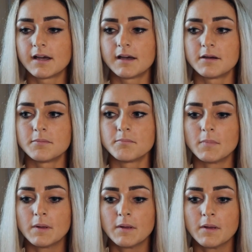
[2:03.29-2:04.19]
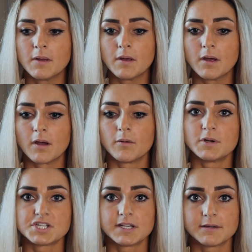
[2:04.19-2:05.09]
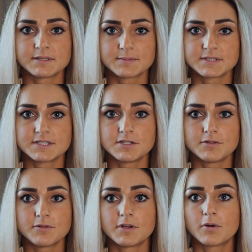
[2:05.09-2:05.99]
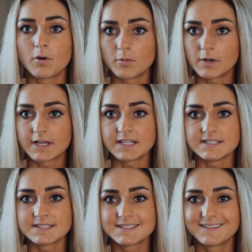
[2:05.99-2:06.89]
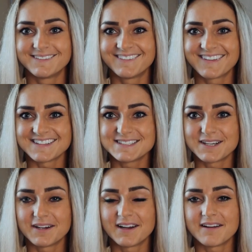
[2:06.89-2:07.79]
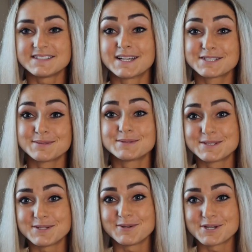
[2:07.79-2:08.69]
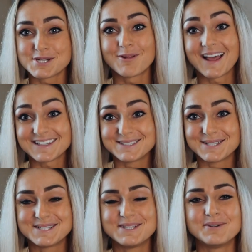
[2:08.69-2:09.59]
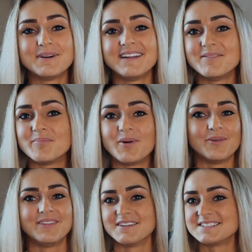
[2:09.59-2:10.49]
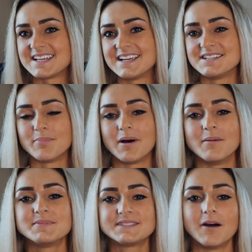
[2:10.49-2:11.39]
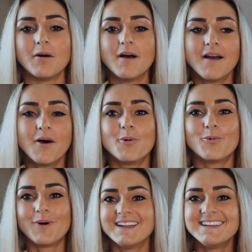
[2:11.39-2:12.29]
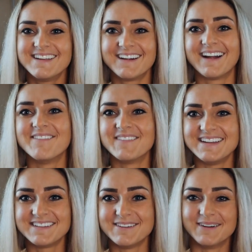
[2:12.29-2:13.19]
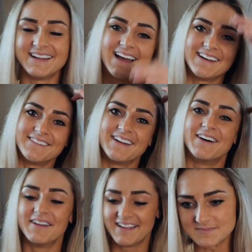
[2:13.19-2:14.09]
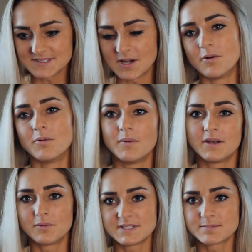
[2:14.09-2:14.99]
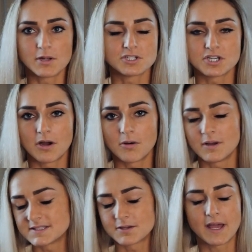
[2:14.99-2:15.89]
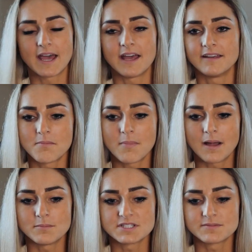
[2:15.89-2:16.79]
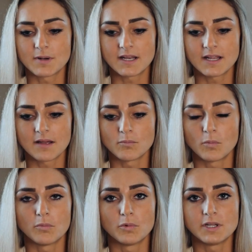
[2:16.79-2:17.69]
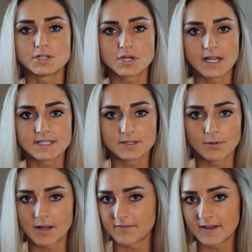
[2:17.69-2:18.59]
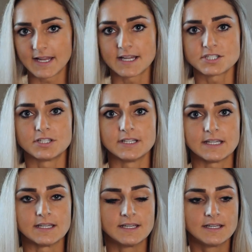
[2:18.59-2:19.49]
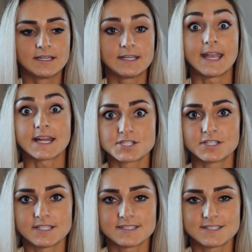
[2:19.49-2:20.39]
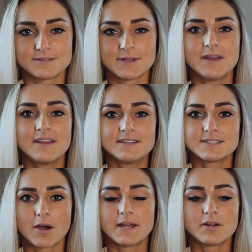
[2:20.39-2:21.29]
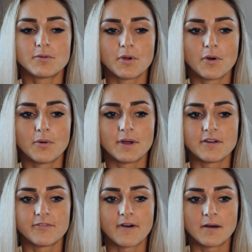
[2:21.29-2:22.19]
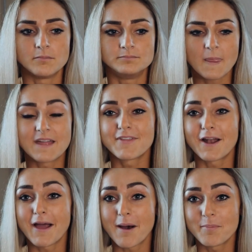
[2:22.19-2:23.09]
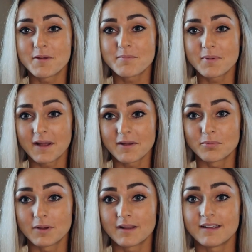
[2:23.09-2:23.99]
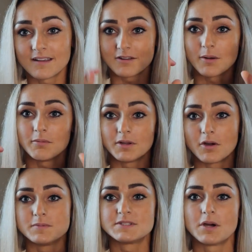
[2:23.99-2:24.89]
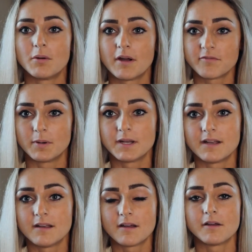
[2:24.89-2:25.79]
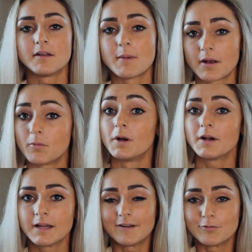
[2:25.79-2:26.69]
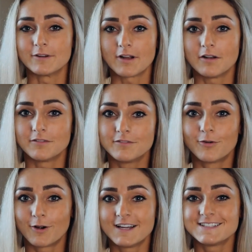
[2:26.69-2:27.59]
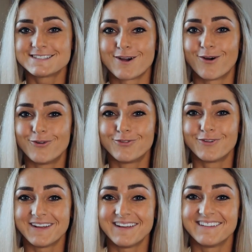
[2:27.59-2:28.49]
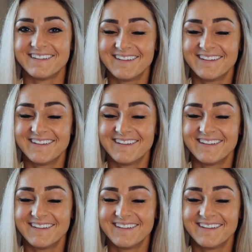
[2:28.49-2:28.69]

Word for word: Um, originally, I was supposed to do the Nicole Wilkins this year. I was actually supposed to do her show last year too, and both years I had to bump, so one year I might do it, I don't know. So it'll be a smaller show, it's okay. I'm just ready, I'm, I'm really trying to qualify nationally, nationally, excuse me. So I don't know if um, if that'll happen, but I really, you know, I really hope so. I've put in a good amount of work, worked hard for it, so hopefully,